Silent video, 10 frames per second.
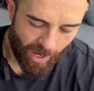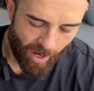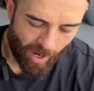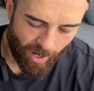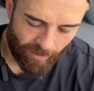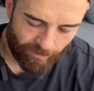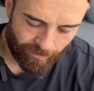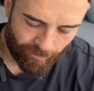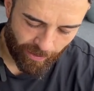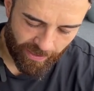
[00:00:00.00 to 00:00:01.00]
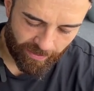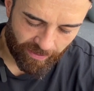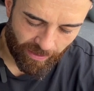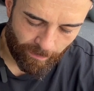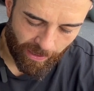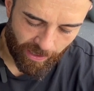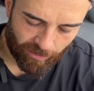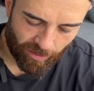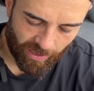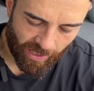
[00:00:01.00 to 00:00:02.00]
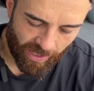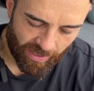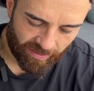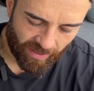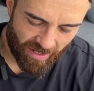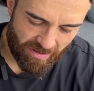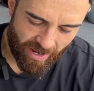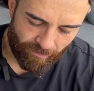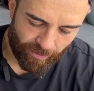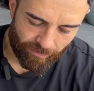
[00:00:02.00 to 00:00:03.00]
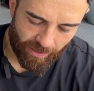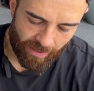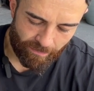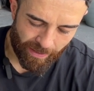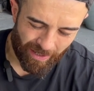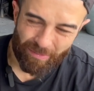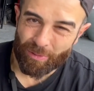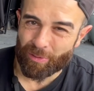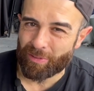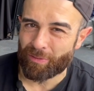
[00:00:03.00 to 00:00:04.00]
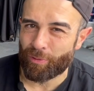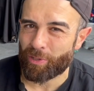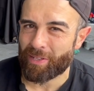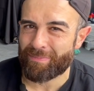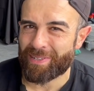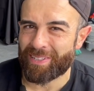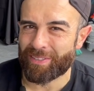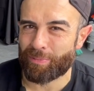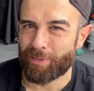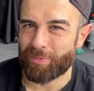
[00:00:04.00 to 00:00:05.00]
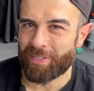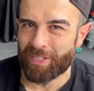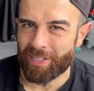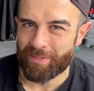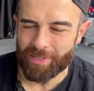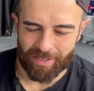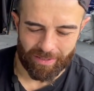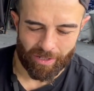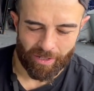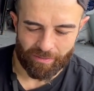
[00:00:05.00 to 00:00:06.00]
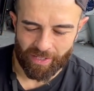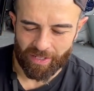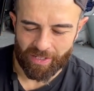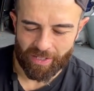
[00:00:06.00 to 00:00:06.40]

I've run this in the past on cars, around 15-pound boost, 14 pounds, probably the limit, I think.